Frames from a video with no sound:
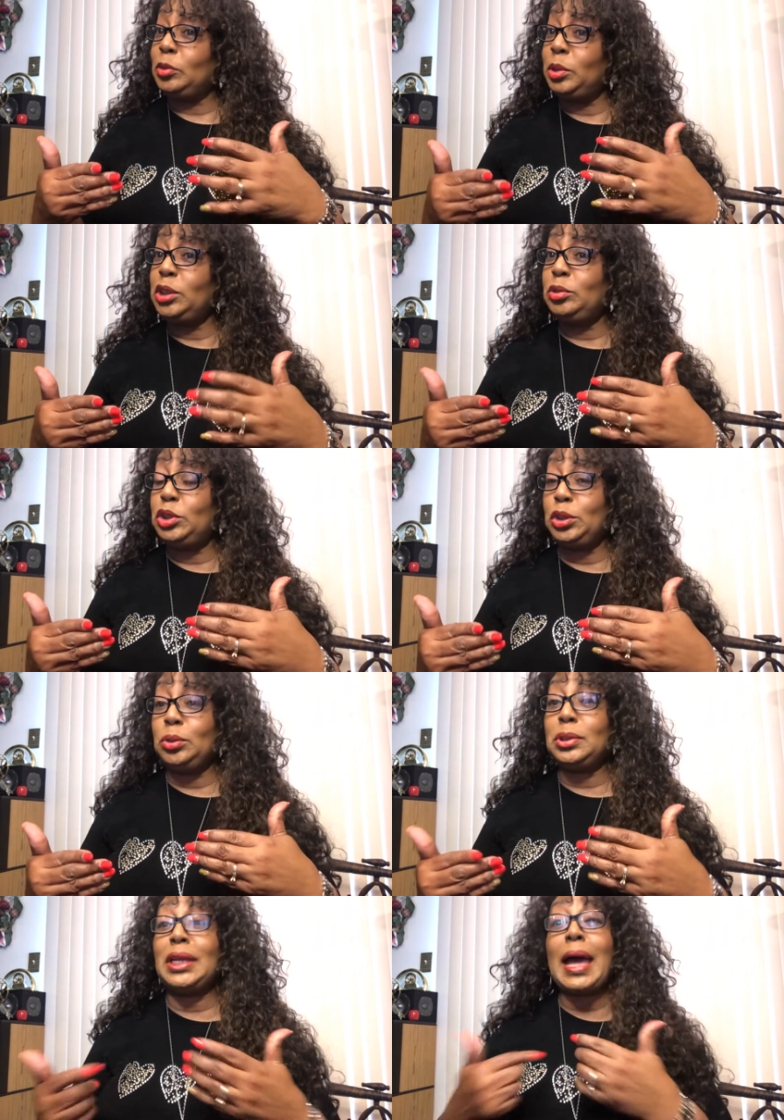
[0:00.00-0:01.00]
when you
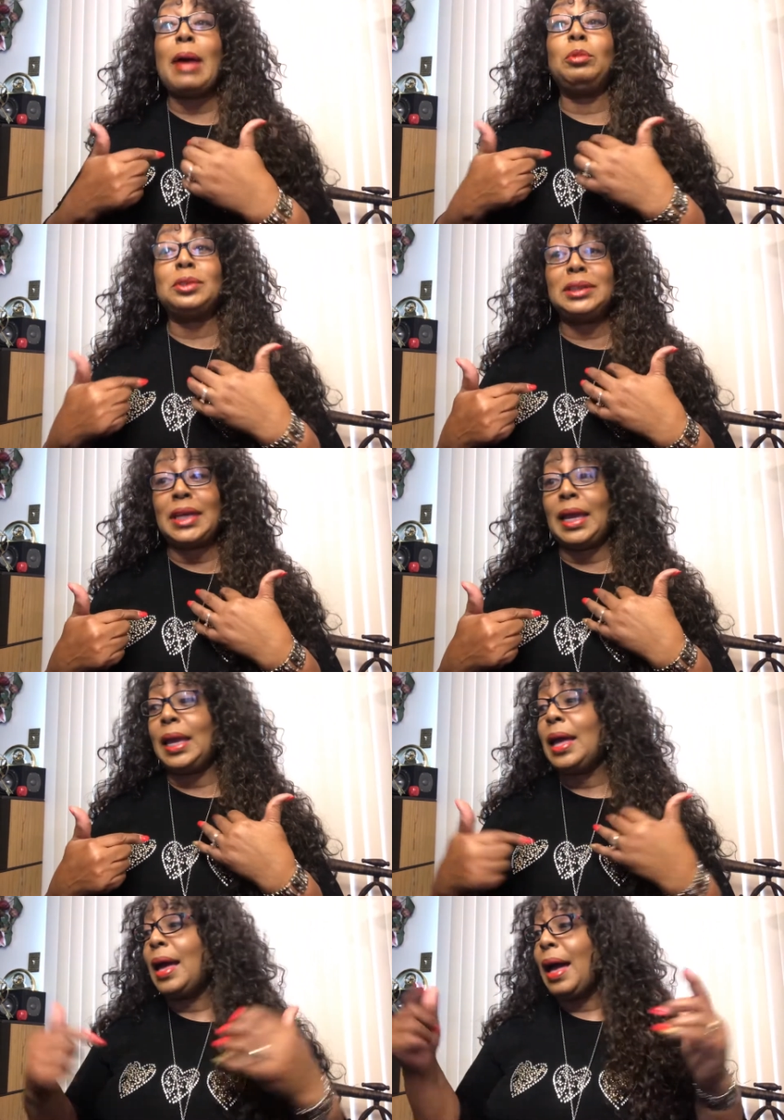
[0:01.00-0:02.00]
choose. And I will say,
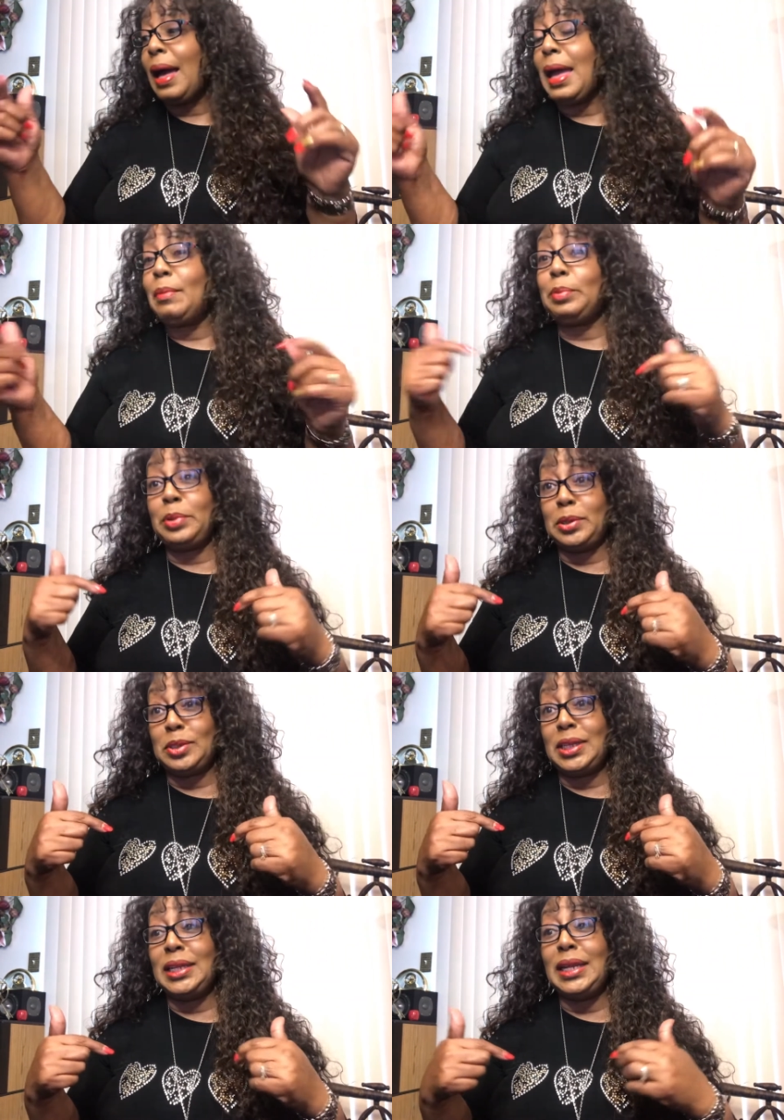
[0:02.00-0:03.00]
I am a
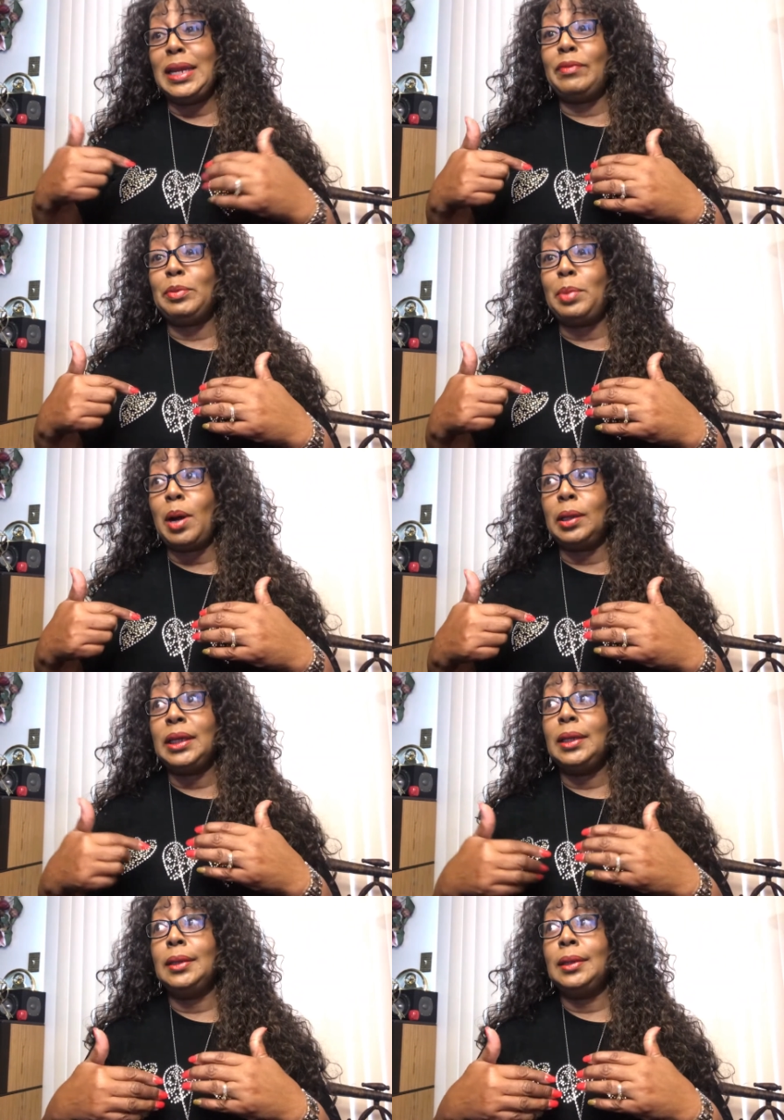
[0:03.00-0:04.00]
person that never bought,
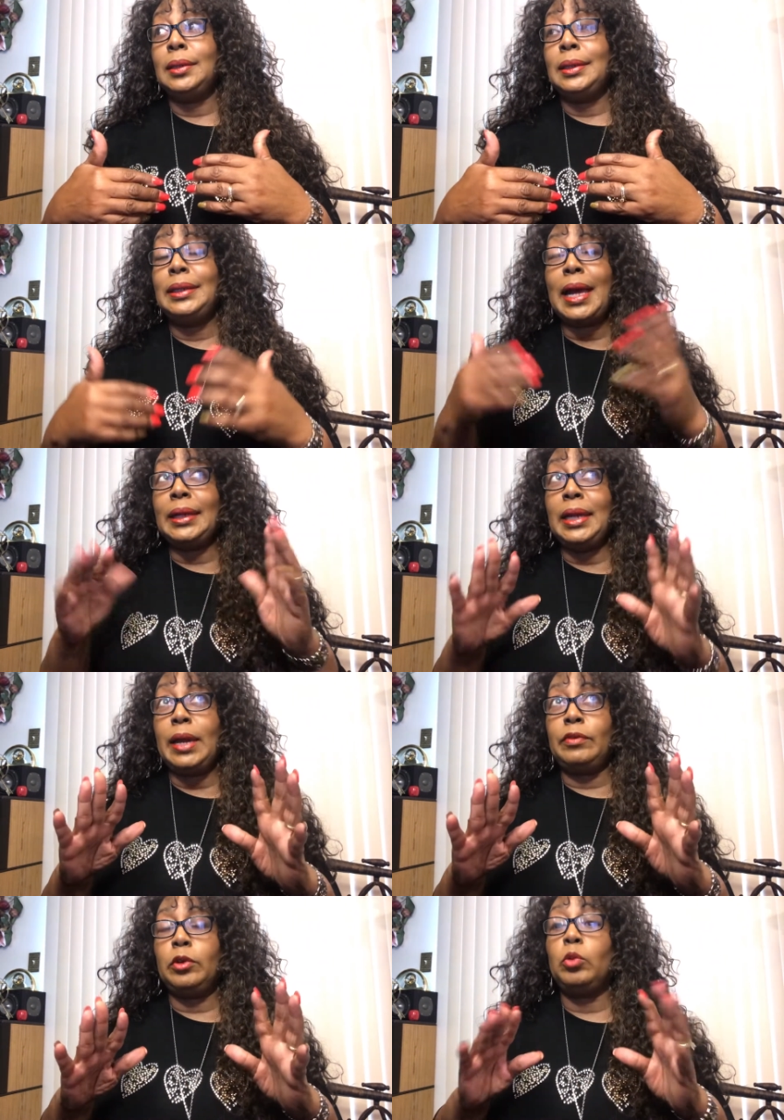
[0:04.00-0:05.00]
not
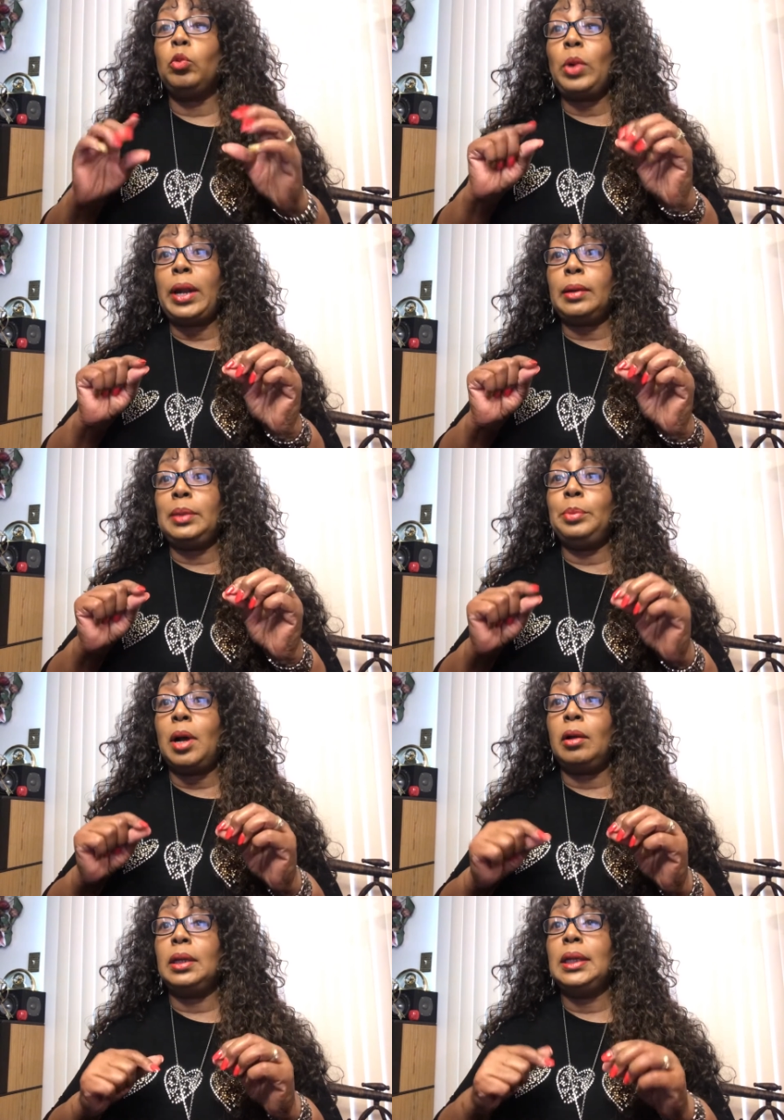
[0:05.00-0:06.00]
never, rarely
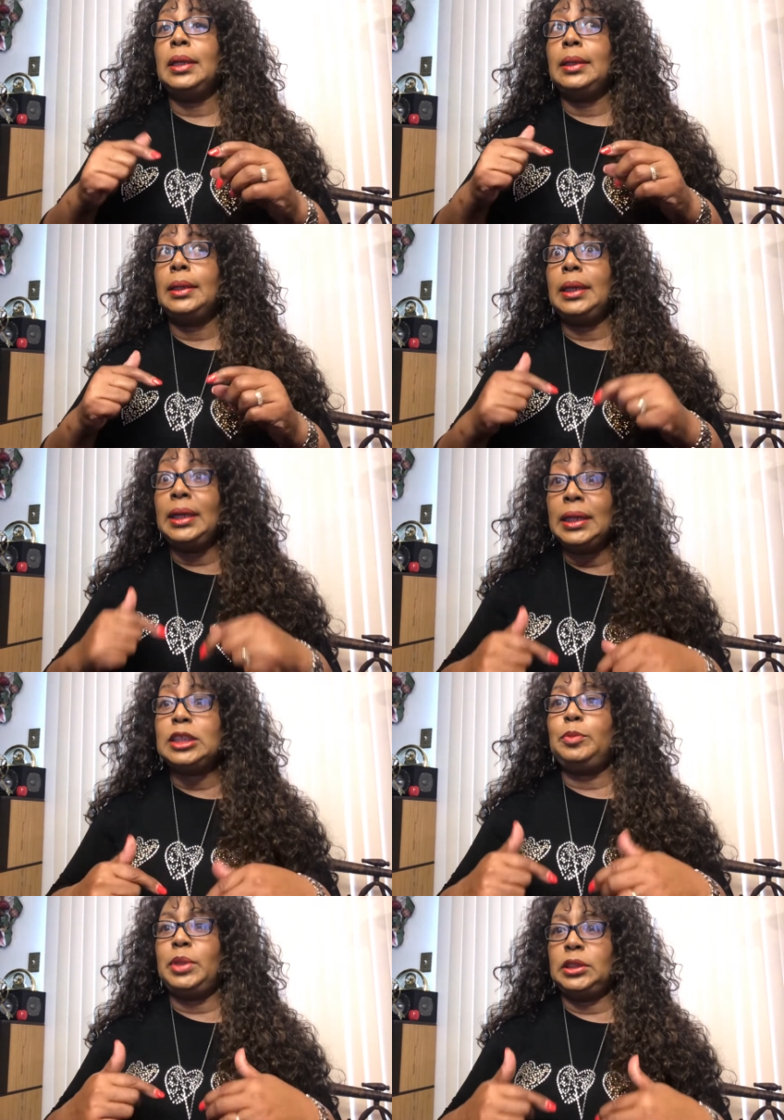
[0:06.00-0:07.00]
bought
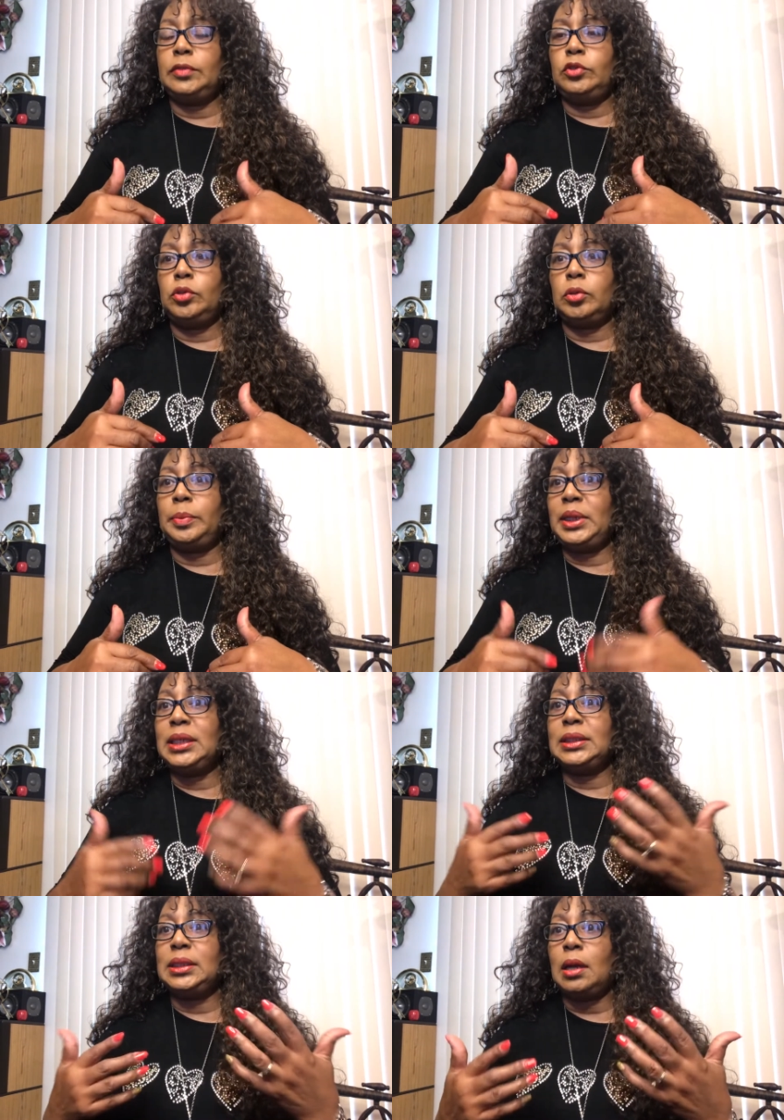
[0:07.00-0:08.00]
inexpensive jewelry
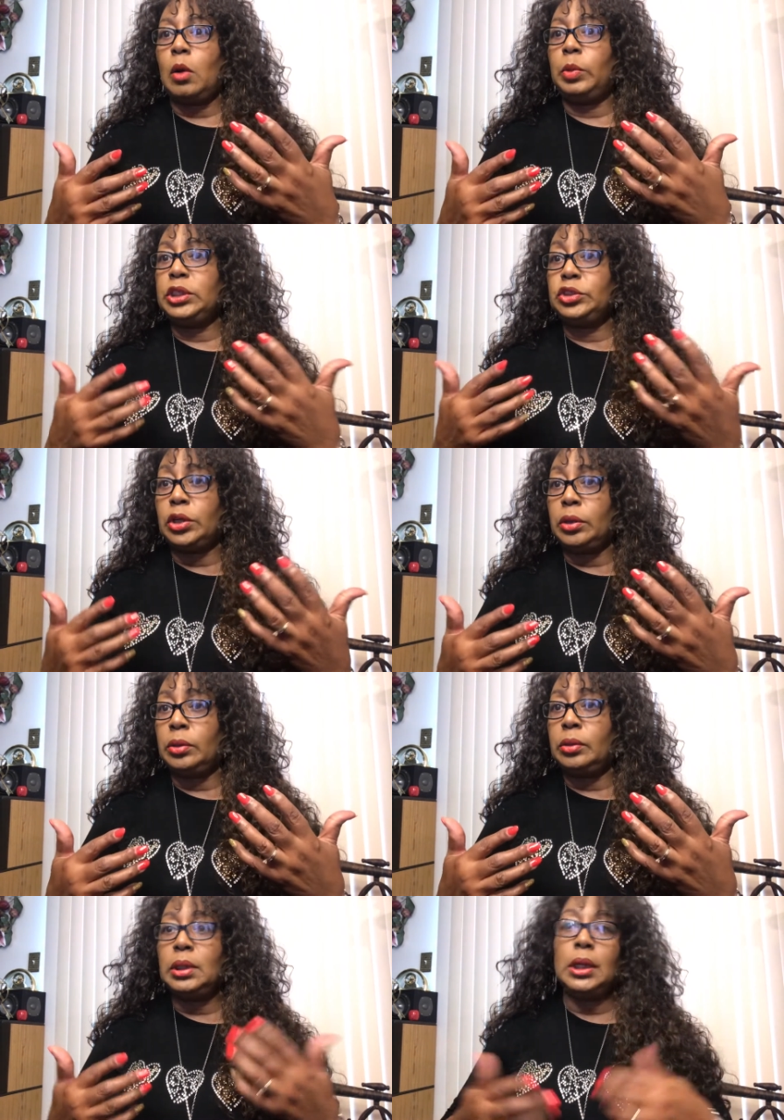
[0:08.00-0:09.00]
because it always
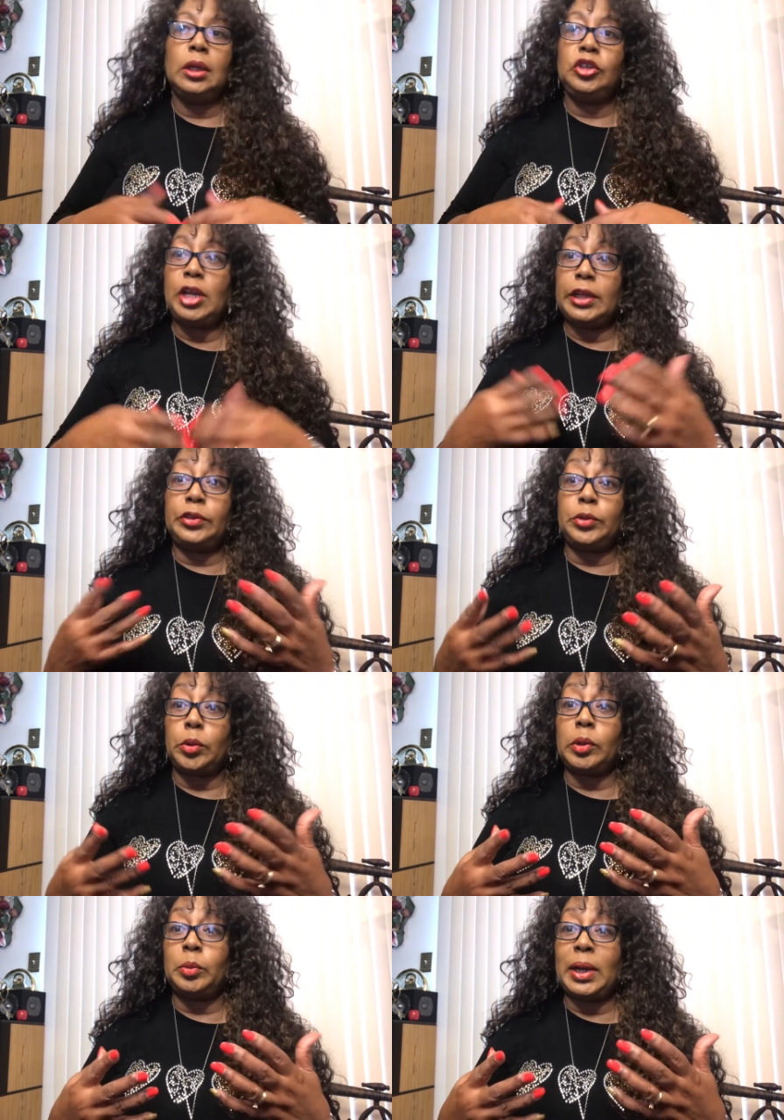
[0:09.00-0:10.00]
turned. You had to throw
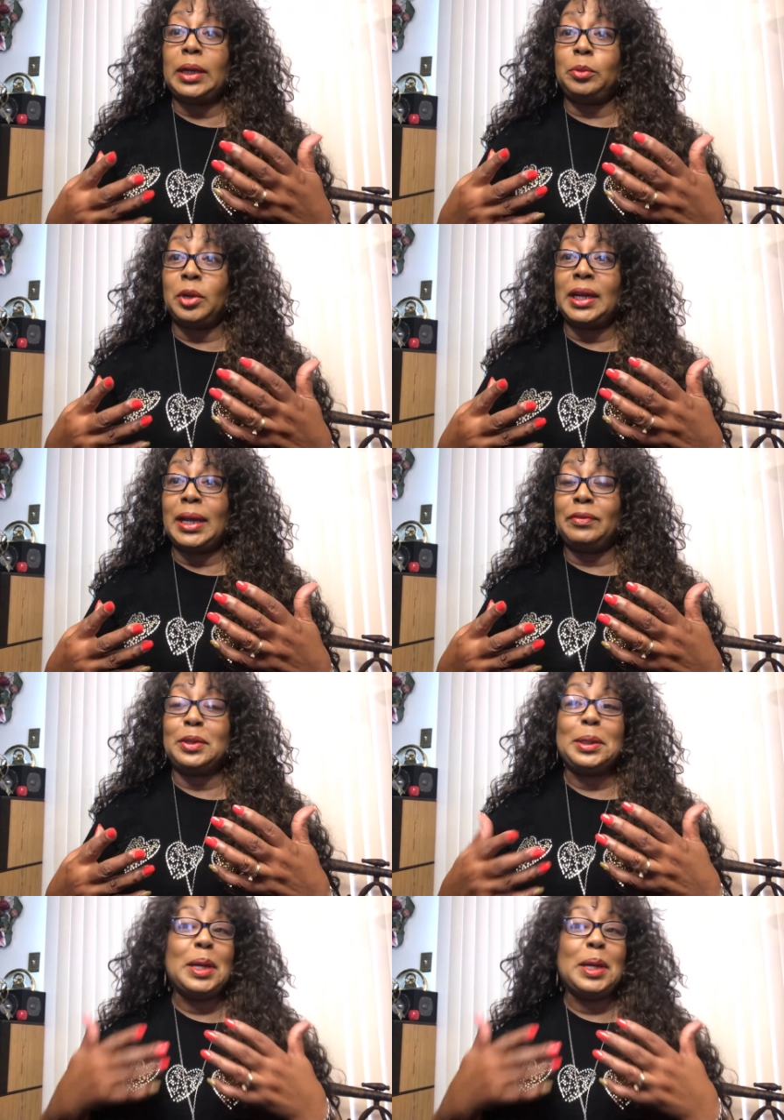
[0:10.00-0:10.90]
it away or whatever.